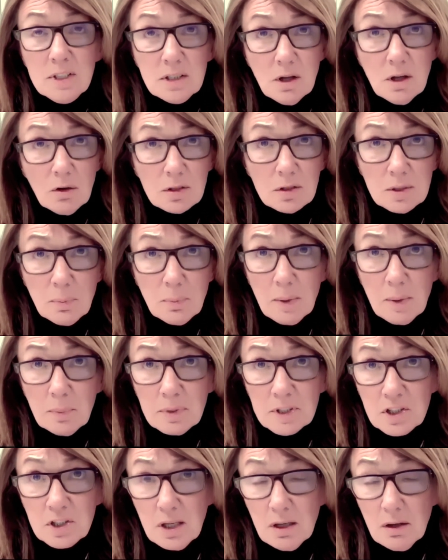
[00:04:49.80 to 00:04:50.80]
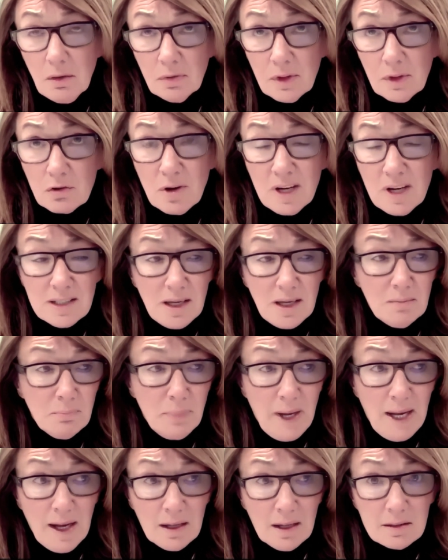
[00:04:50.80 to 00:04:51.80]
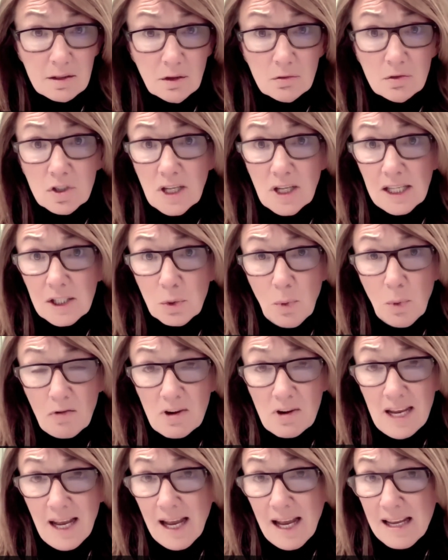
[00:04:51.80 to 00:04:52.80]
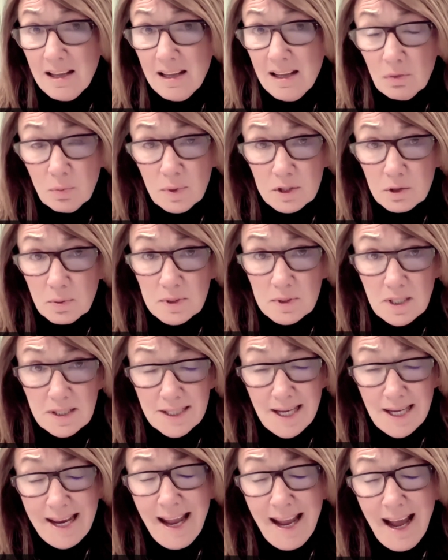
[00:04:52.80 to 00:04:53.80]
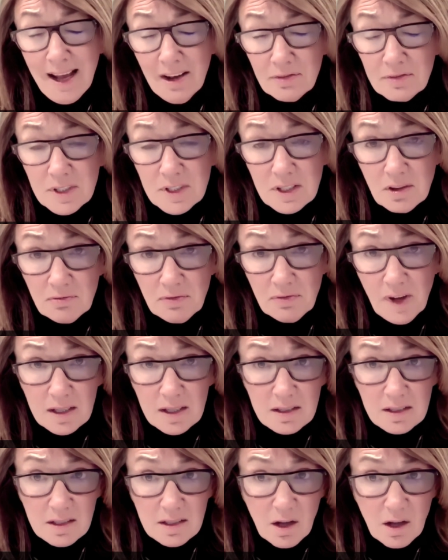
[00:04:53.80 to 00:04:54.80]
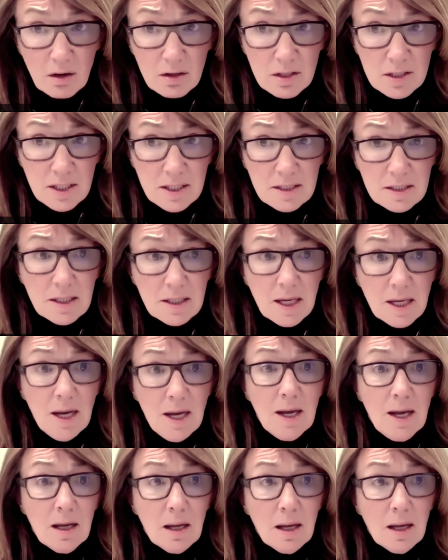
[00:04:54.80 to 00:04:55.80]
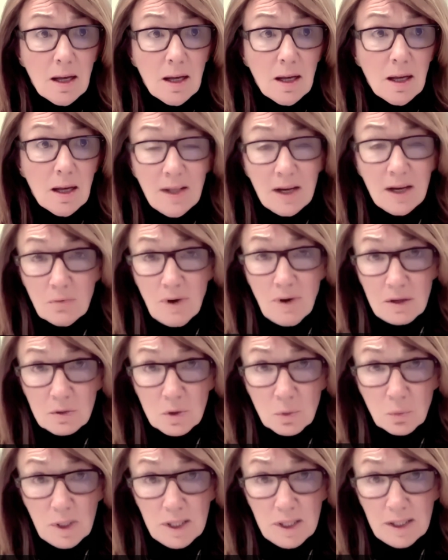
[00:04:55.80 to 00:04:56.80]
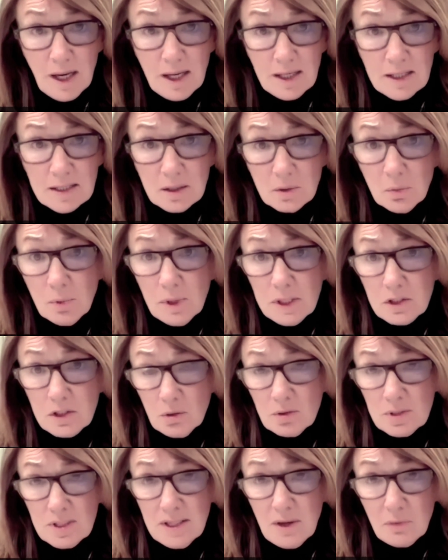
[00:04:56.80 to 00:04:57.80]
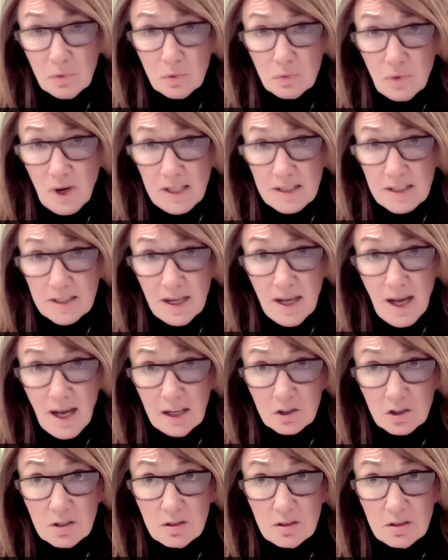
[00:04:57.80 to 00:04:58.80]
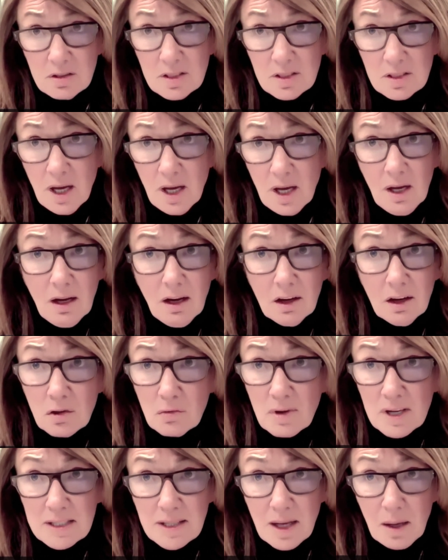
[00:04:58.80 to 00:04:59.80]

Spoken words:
We started publishing on the credit impact on January 8th, which was a day after the fires started. And then around a week later, we took several rating actions Other